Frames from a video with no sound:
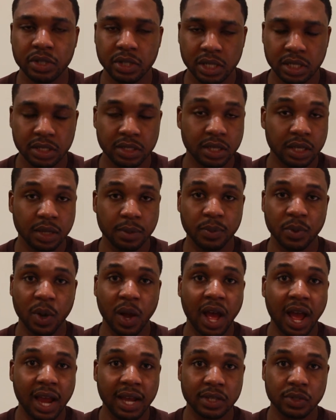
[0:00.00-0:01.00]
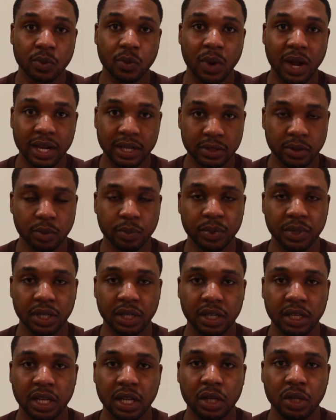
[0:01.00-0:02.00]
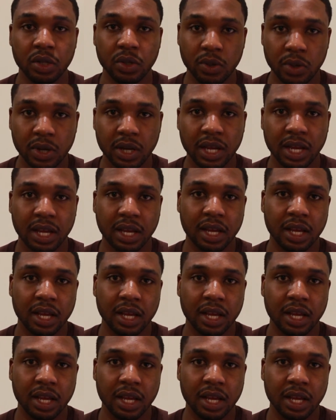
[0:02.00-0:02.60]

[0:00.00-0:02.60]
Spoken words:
You need to keep your eyes wide open and look